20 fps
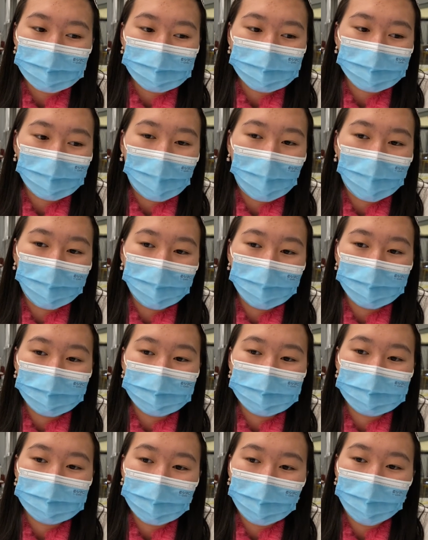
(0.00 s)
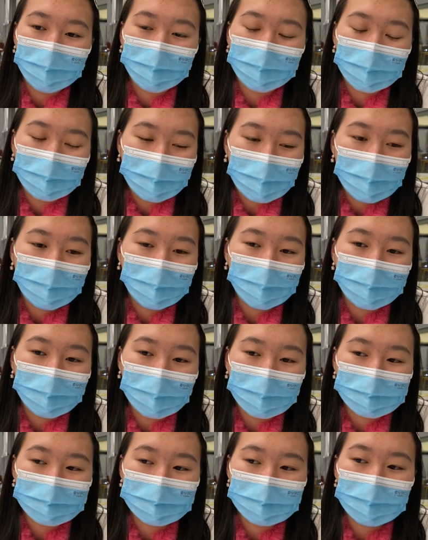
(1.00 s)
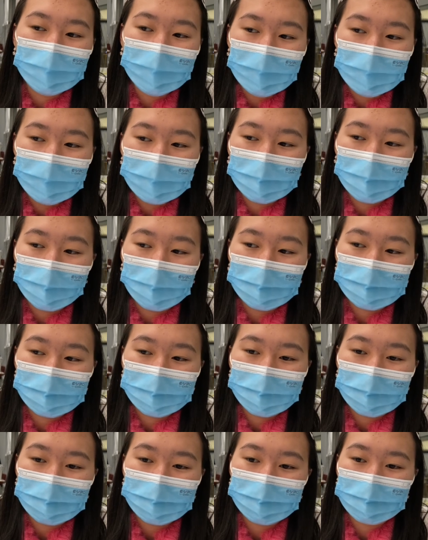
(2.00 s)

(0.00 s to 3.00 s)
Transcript: So how are we going to save them from microplastics? The answer is